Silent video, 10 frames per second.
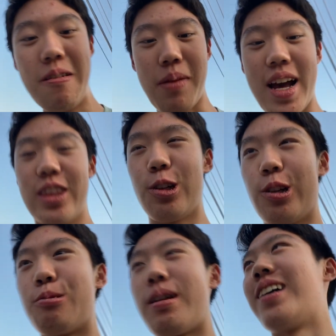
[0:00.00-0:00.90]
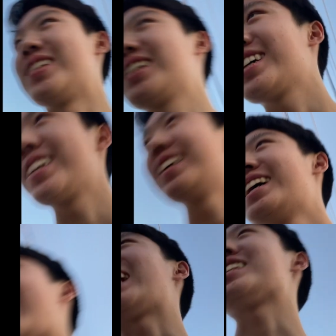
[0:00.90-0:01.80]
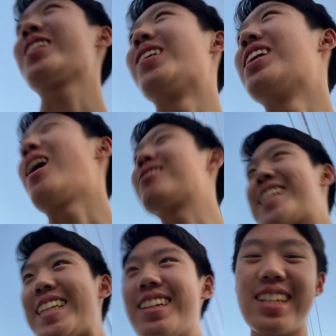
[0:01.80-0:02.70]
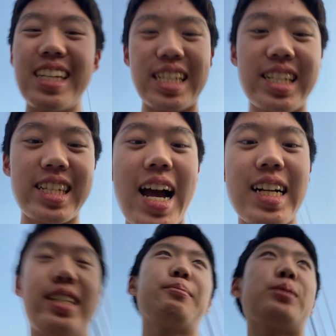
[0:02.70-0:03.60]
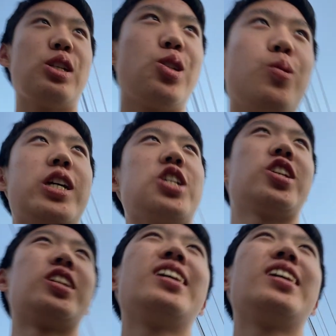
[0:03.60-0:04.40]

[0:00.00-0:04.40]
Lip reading: my 3rd round, and so I was in this exact same situation